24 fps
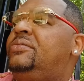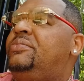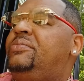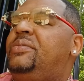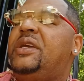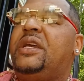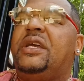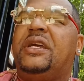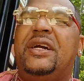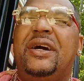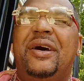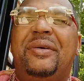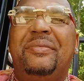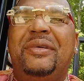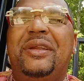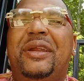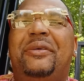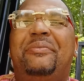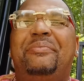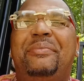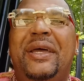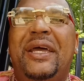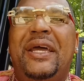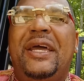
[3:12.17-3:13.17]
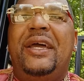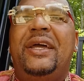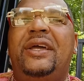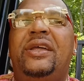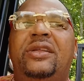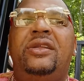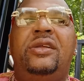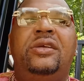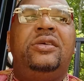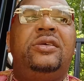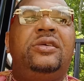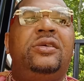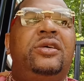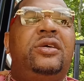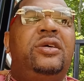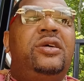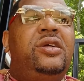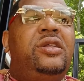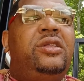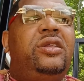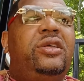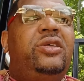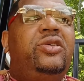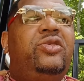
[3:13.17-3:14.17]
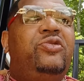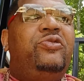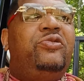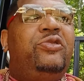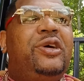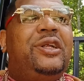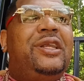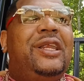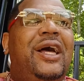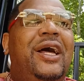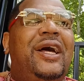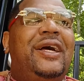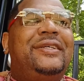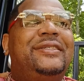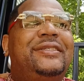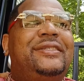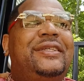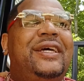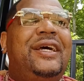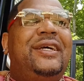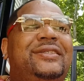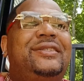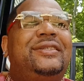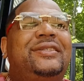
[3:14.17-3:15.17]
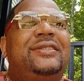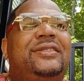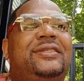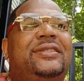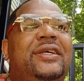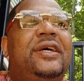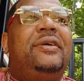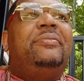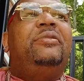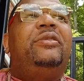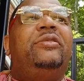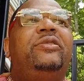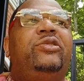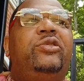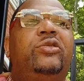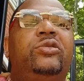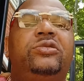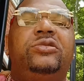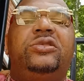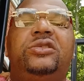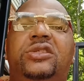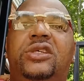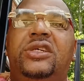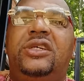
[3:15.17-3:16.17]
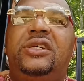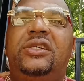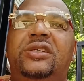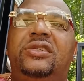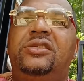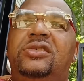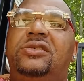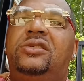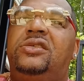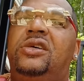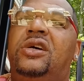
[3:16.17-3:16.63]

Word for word: becoming a man, then you realize that some of those things,